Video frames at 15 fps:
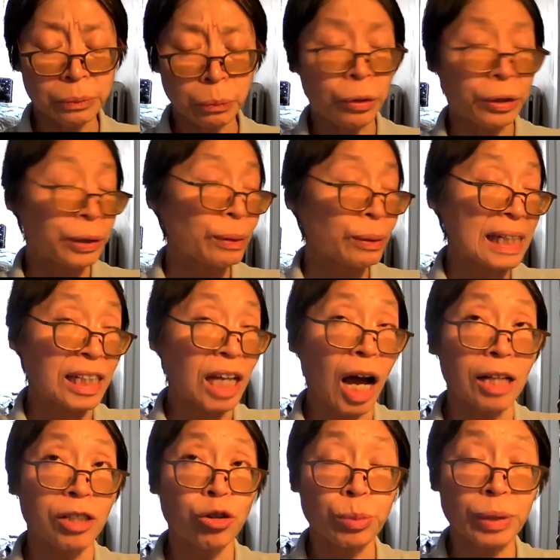Were you in
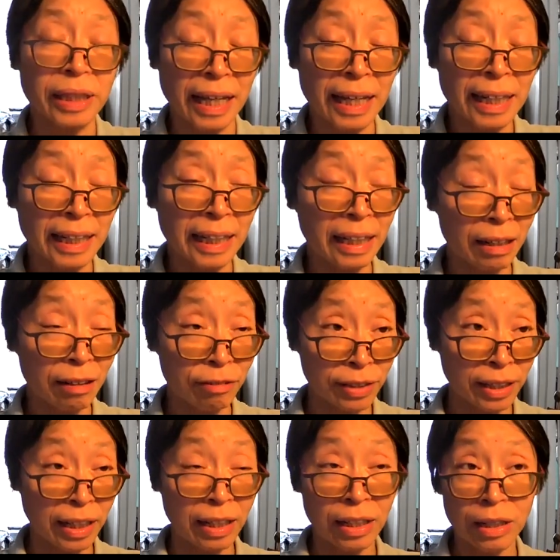touch with any
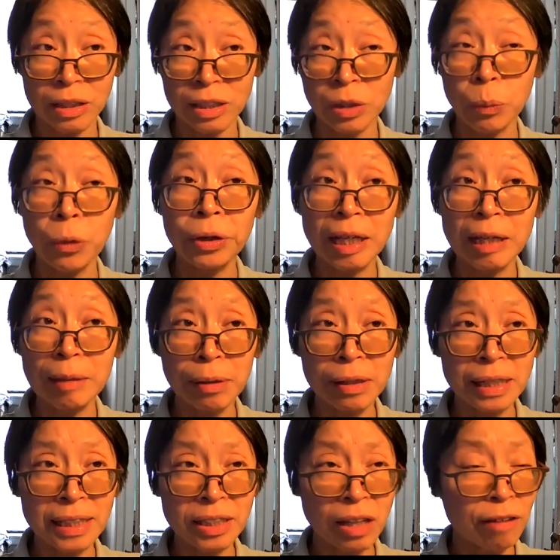of the working
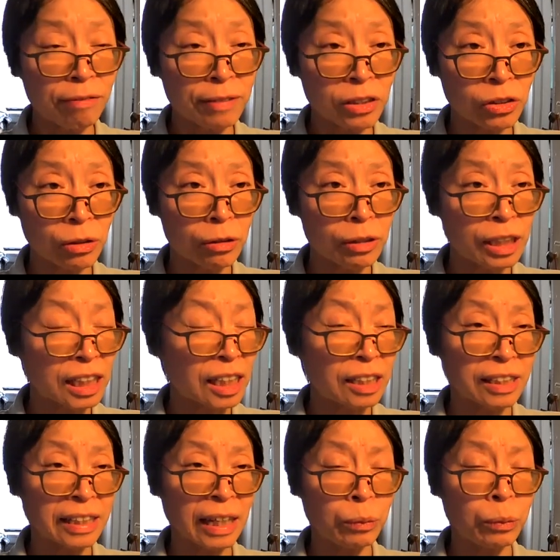police officers
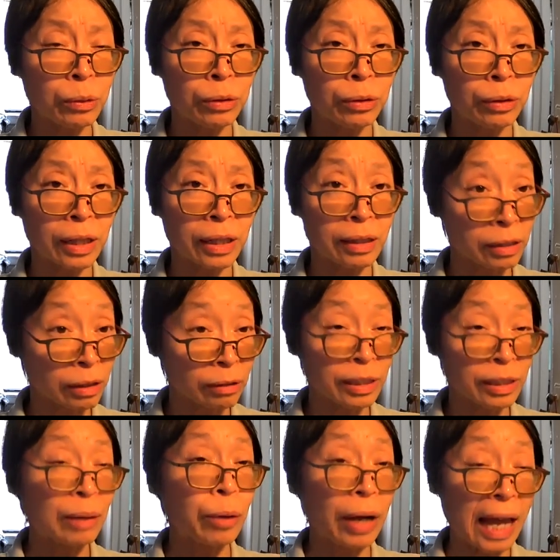that were you
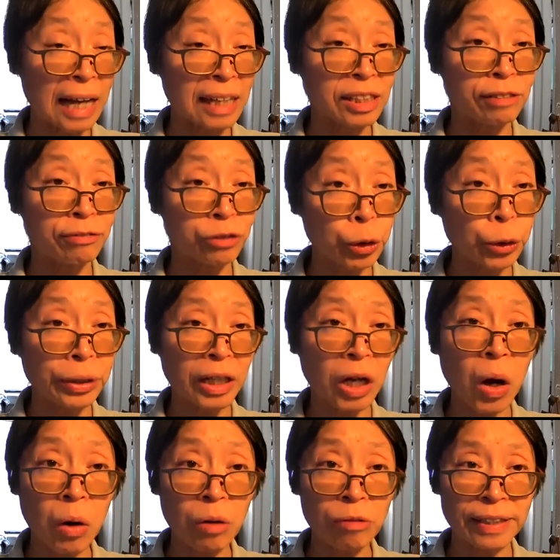know, that were active during
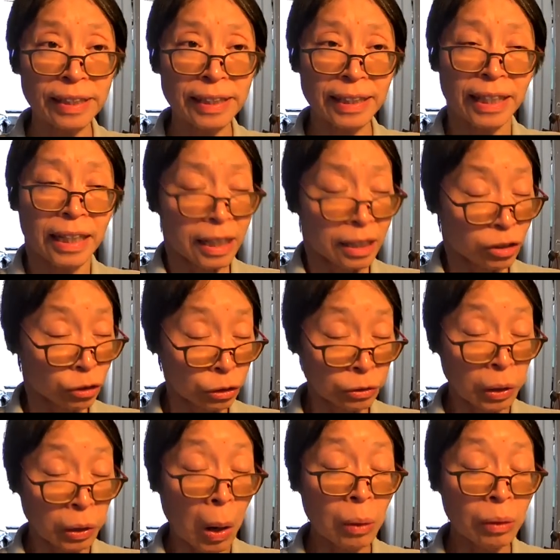COVID? Do
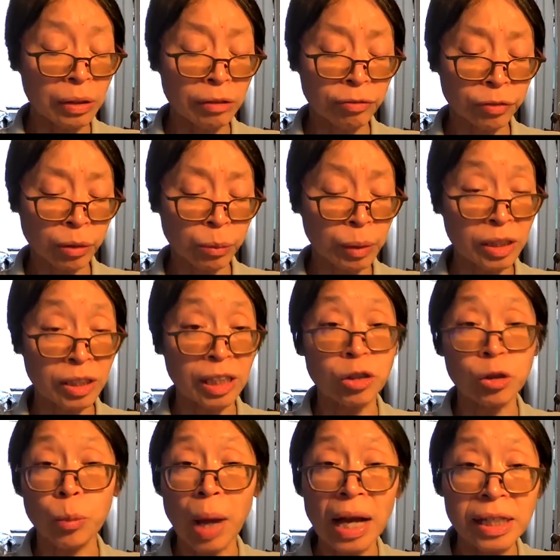you know if there was
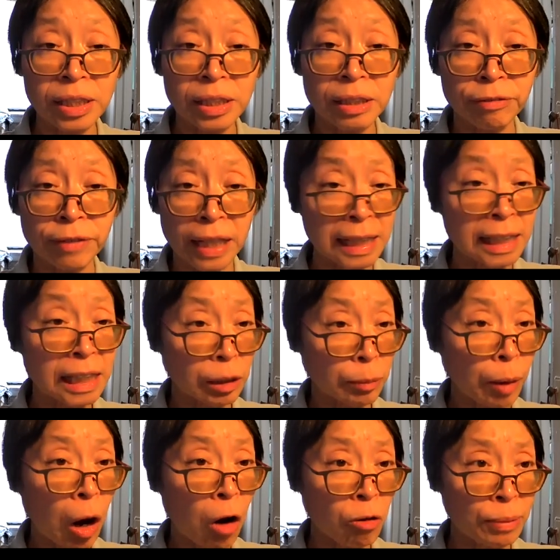a directive in the
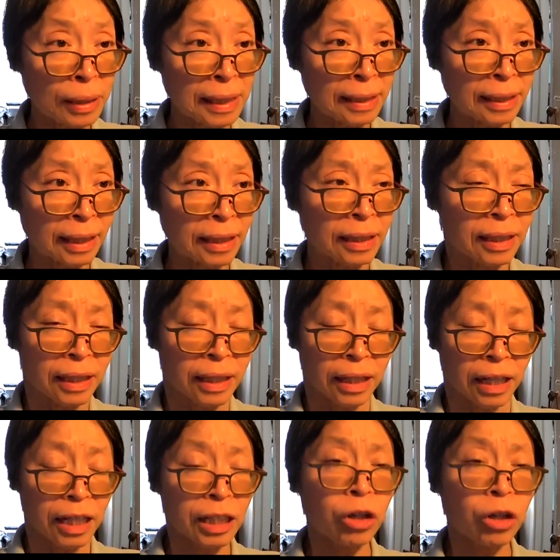department
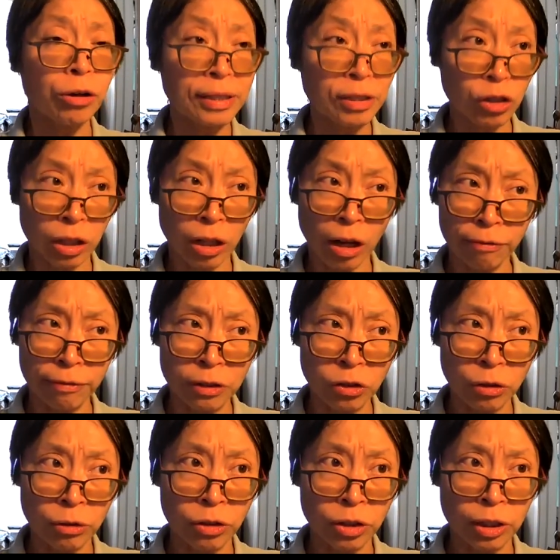encouraging
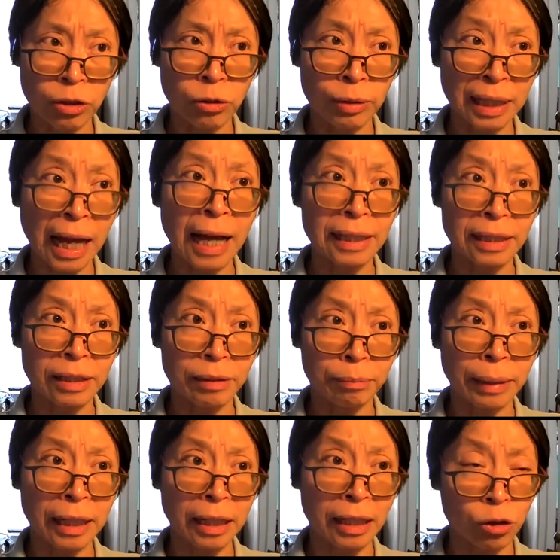officers to not
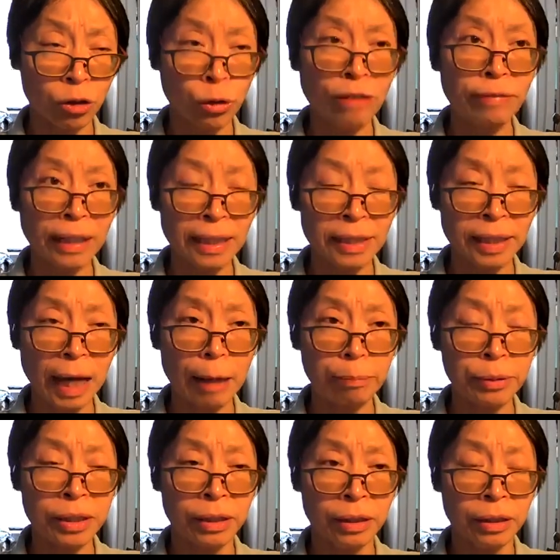make traffic
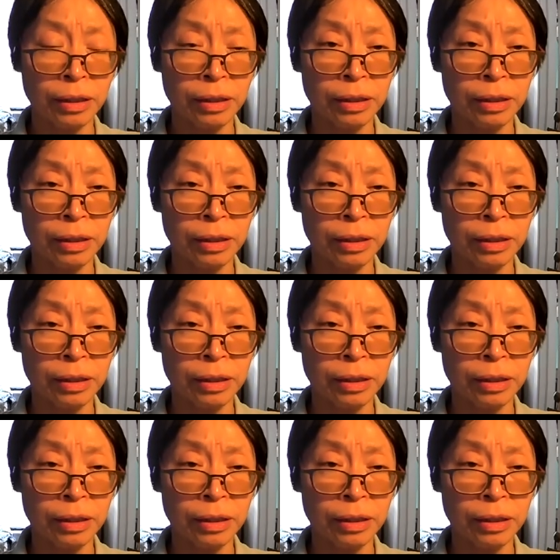stops?